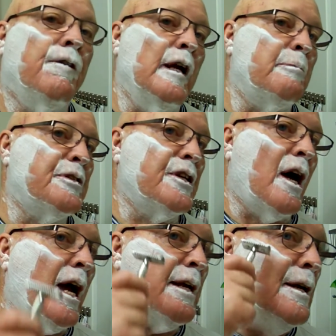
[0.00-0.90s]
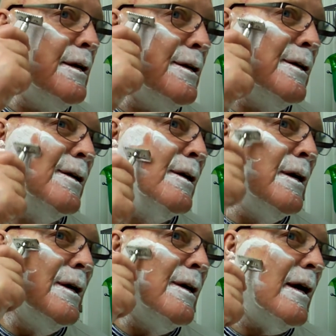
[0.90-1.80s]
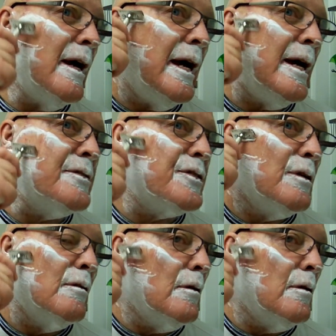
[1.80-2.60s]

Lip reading: Flipside. As